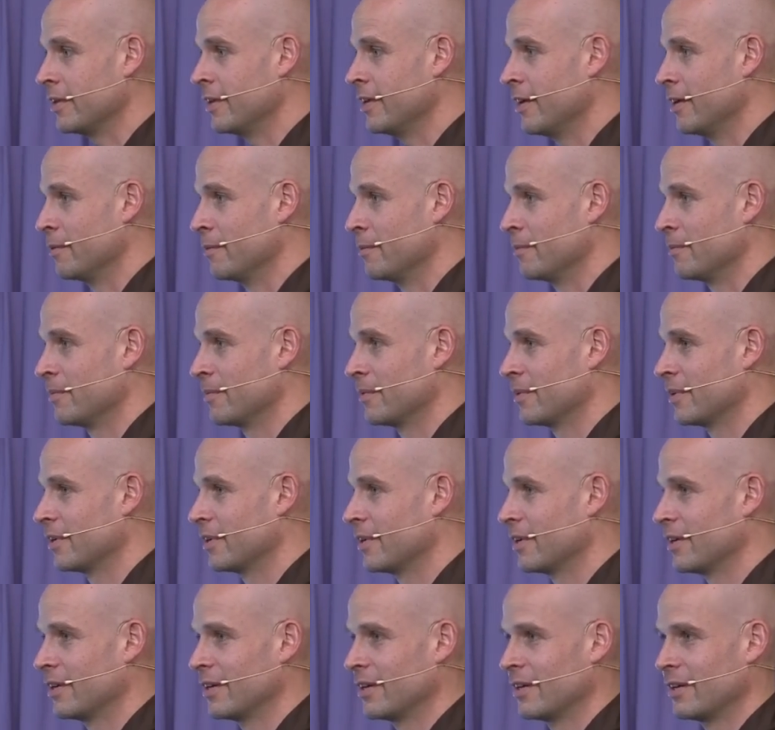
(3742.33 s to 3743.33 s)
him,
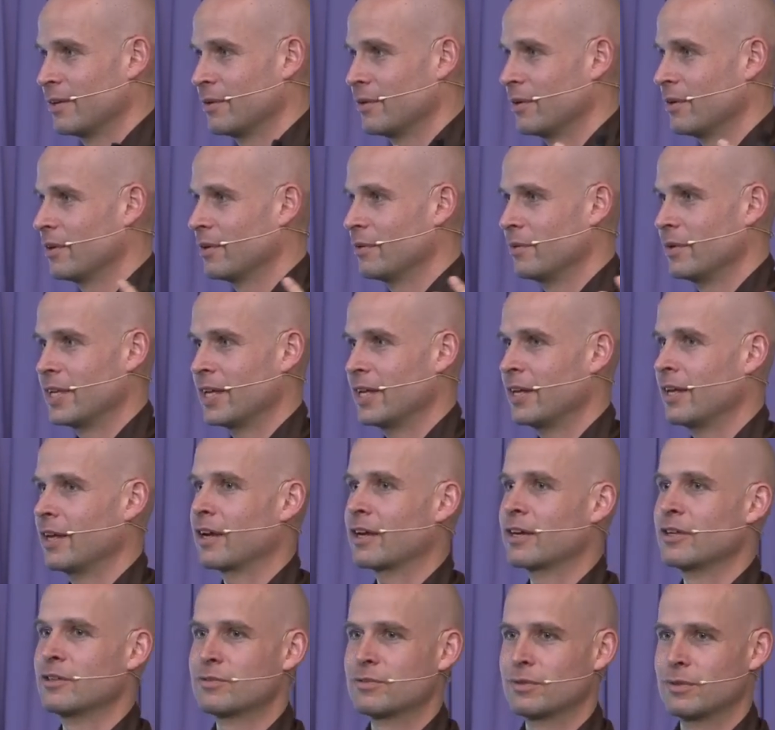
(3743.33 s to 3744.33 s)
we cannot
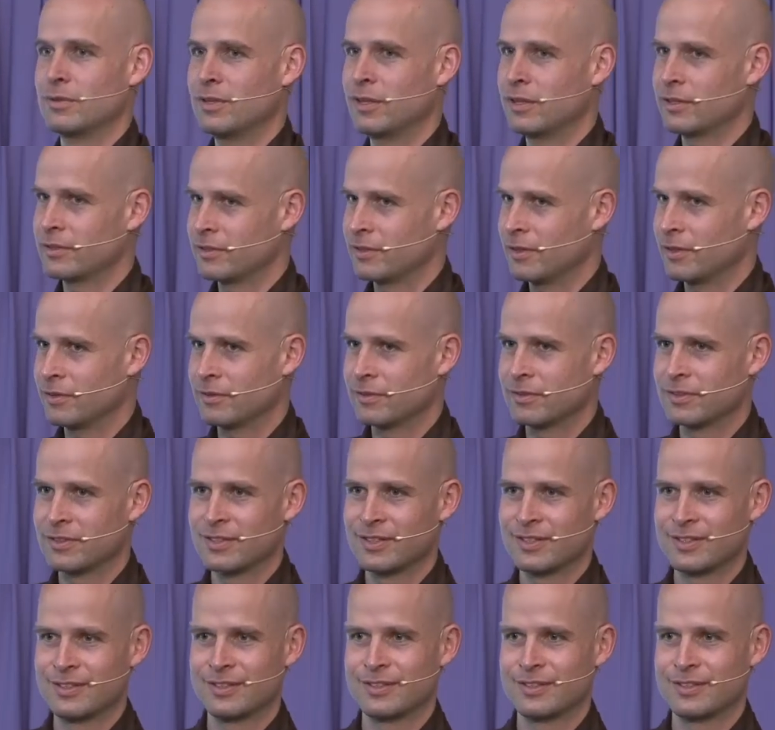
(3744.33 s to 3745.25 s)
control ourselves.